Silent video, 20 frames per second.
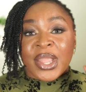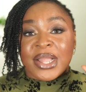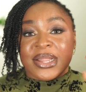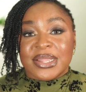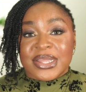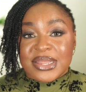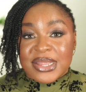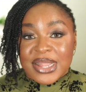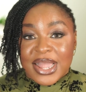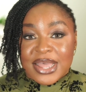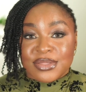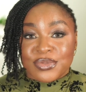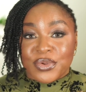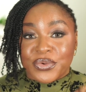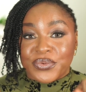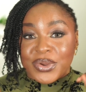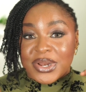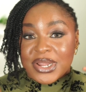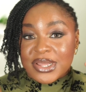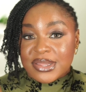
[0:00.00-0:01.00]
This last
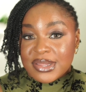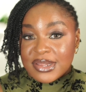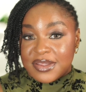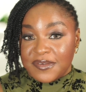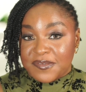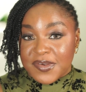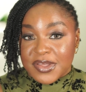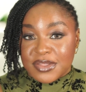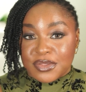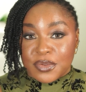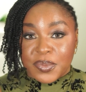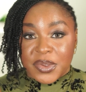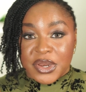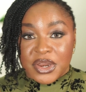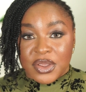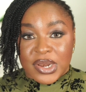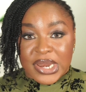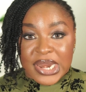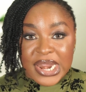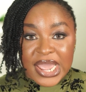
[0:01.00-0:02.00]
one relates to the first
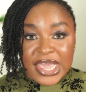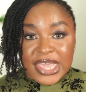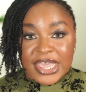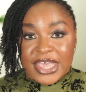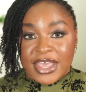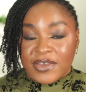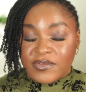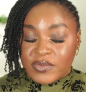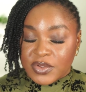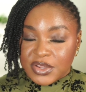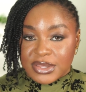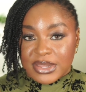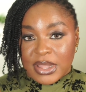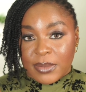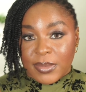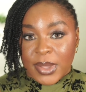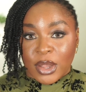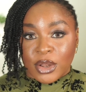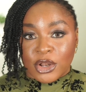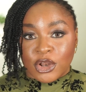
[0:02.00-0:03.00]
opinion that I gave, which is
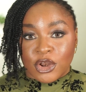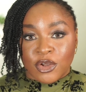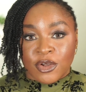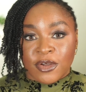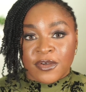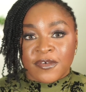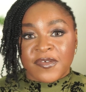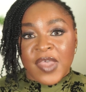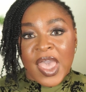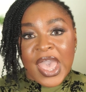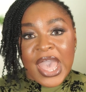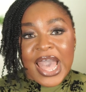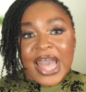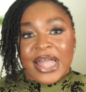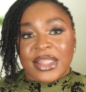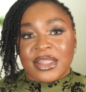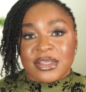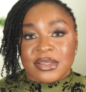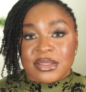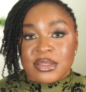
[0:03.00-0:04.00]
about love,
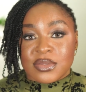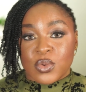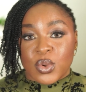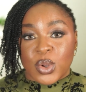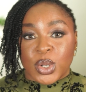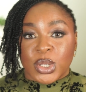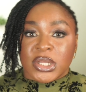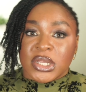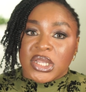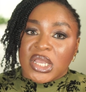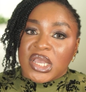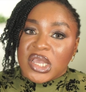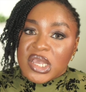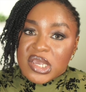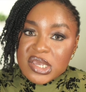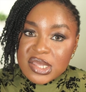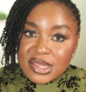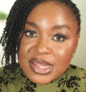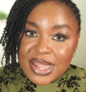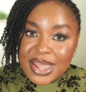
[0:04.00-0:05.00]
and this one
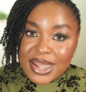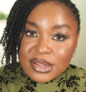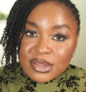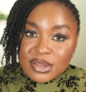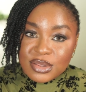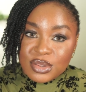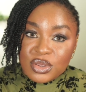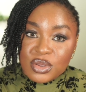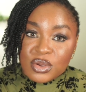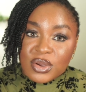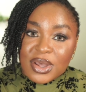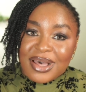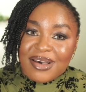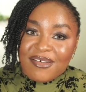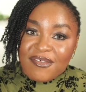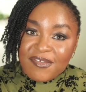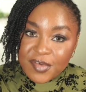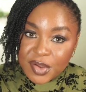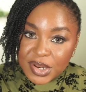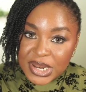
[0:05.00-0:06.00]
is that you can
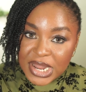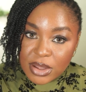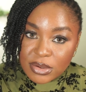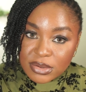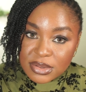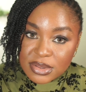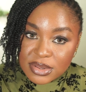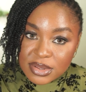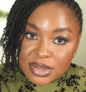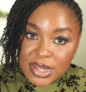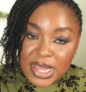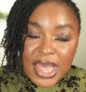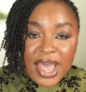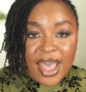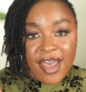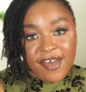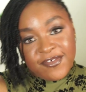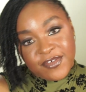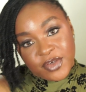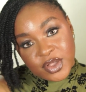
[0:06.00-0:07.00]
fall out
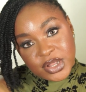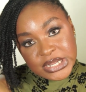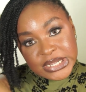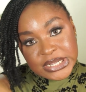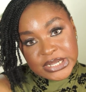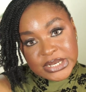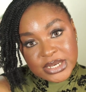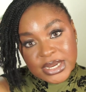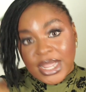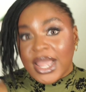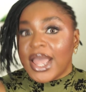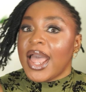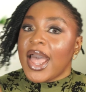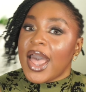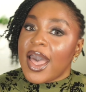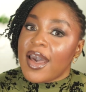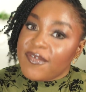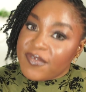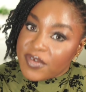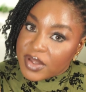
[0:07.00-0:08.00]
and fall in
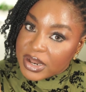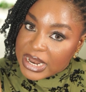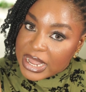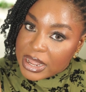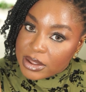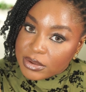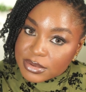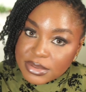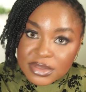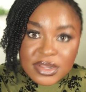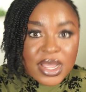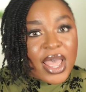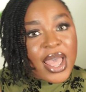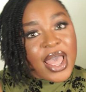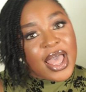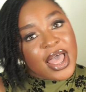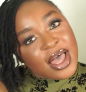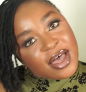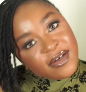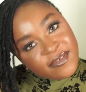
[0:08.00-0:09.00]
and fall out
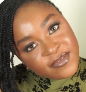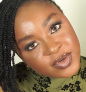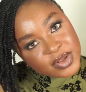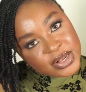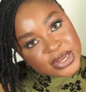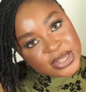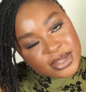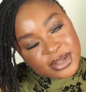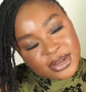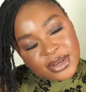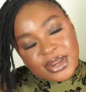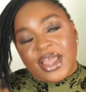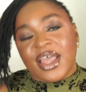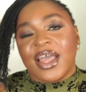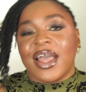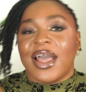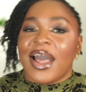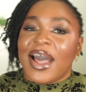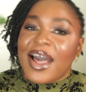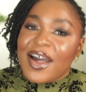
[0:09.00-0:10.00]
and fall in
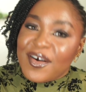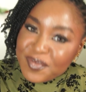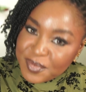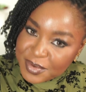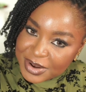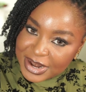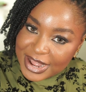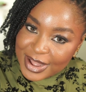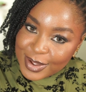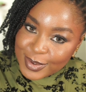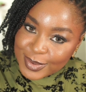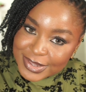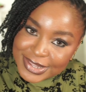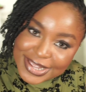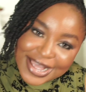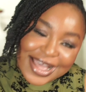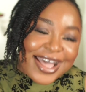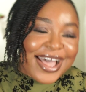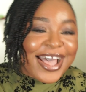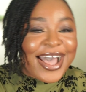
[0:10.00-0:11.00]
and fall out
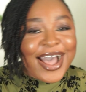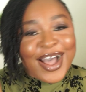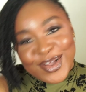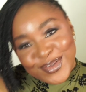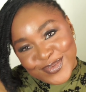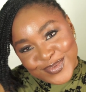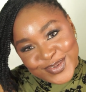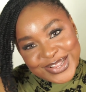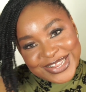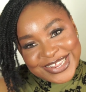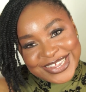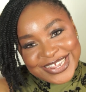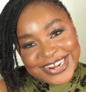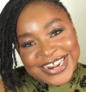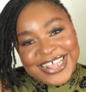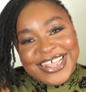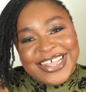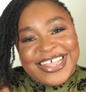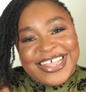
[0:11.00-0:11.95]
and fall in